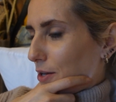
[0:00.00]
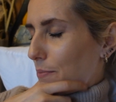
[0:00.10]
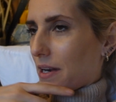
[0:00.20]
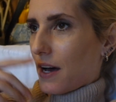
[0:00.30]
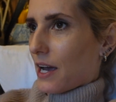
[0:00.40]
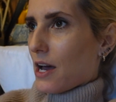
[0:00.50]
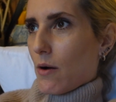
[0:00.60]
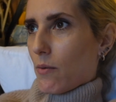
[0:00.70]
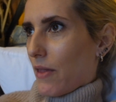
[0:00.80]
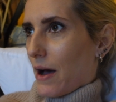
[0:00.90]
You'd be like,
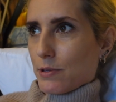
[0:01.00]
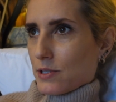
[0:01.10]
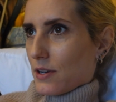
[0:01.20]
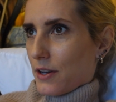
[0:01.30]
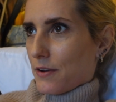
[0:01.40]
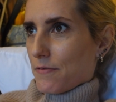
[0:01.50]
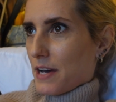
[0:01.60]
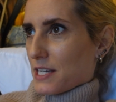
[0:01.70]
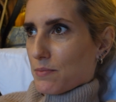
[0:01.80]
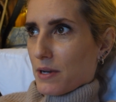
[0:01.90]
well, that wasn't a good
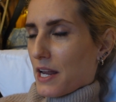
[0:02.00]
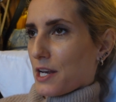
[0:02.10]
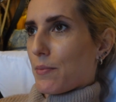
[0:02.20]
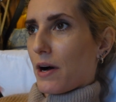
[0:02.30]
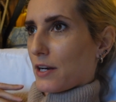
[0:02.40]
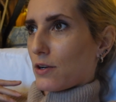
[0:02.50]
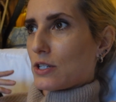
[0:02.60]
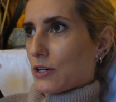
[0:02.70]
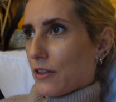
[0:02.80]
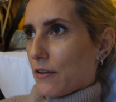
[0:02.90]
investment, and you might not
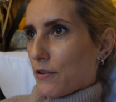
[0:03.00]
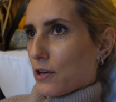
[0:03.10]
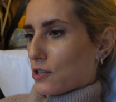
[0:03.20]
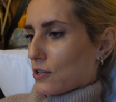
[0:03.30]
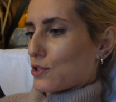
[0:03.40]
do it in the future.